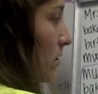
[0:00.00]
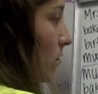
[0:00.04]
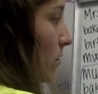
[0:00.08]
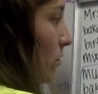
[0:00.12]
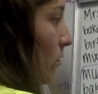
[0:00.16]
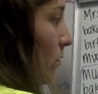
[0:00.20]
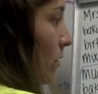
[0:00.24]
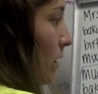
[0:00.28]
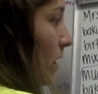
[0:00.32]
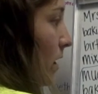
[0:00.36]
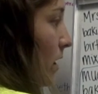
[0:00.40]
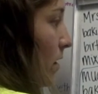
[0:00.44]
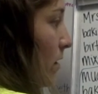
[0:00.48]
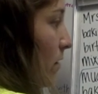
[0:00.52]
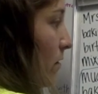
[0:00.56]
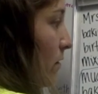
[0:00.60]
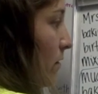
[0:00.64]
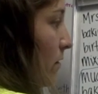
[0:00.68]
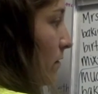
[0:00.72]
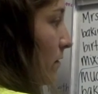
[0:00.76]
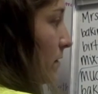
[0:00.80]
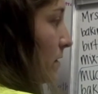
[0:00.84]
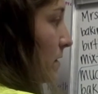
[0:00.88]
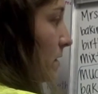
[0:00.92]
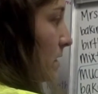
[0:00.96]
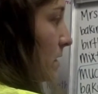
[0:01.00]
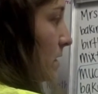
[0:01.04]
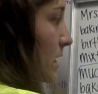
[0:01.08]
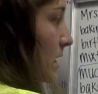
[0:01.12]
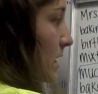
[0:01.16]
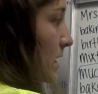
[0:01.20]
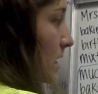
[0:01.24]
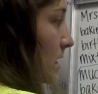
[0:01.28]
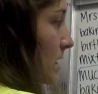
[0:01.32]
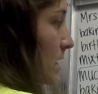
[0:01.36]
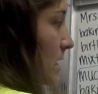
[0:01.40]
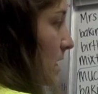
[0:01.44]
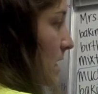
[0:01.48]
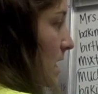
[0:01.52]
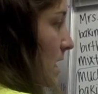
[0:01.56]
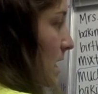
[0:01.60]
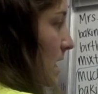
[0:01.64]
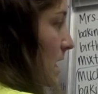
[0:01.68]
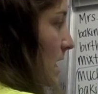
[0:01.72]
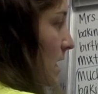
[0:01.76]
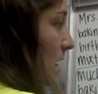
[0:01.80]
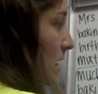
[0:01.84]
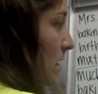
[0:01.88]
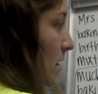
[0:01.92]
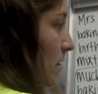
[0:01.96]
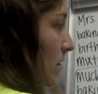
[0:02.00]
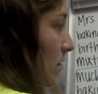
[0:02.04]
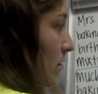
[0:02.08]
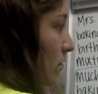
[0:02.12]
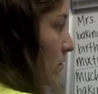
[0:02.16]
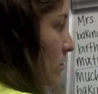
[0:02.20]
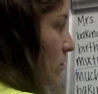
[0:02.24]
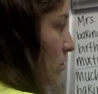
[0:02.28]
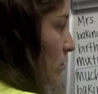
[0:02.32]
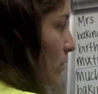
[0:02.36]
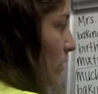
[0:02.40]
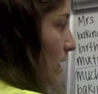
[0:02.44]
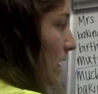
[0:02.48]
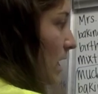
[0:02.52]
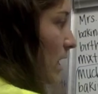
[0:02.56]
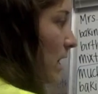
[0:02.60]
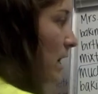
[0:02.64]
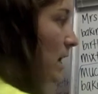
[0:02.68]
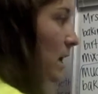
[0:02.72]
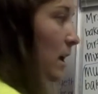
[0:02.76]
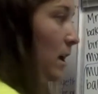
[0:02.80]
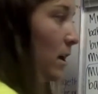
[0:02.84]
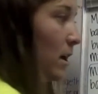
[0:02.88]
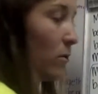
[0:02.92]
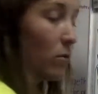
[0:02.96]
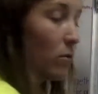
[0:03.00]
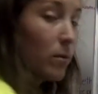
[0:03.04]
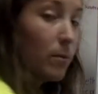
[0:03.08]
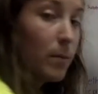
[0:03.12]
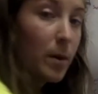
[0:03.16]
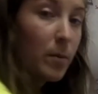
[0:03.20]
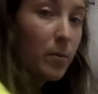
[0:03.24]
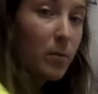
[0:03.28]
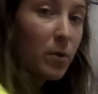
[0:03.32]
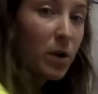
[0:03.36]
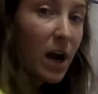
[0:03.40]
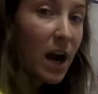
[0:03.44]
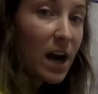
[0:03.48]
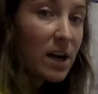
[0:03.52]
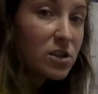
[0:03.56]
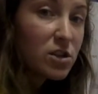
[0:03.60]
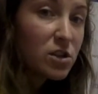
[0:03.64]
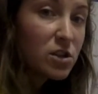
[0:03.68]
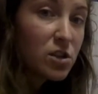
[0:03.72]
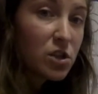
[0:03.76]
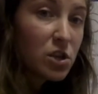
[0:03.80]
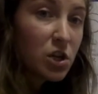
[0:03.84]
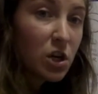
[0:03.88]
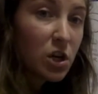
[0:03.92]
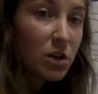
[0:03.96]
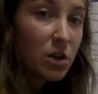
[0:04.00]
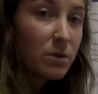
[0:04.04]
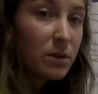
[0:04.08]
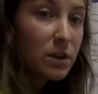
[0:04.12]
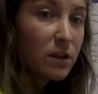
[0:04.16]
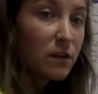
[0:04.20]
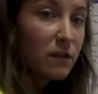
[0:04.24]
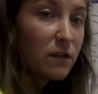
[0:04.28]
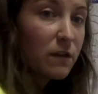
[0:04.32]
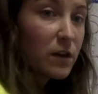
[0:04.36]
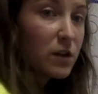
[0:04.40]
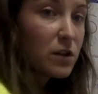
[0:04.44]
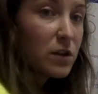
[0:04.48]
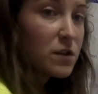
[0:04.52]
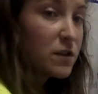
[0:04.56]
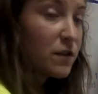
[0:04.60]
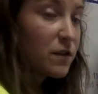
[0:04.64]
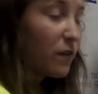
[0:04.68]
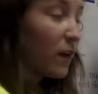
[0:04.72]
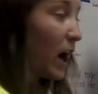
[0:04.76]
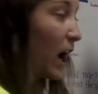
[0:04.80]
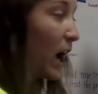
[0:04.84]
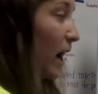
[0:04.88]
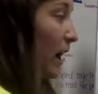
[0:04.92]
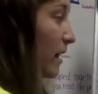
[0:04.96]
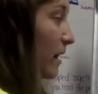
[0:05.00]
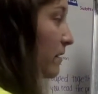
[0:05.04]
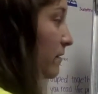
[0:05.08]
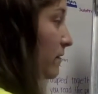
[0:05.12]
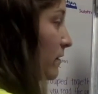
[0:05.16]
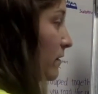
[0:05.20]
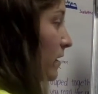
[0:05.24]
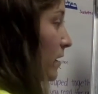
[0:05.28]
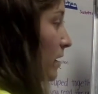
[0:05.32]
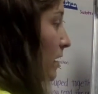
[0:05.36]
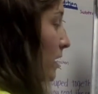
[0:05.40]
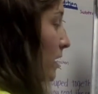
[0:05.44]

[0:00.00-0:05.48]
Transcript: 12, 16, 20. Remember, I just start with the first 5.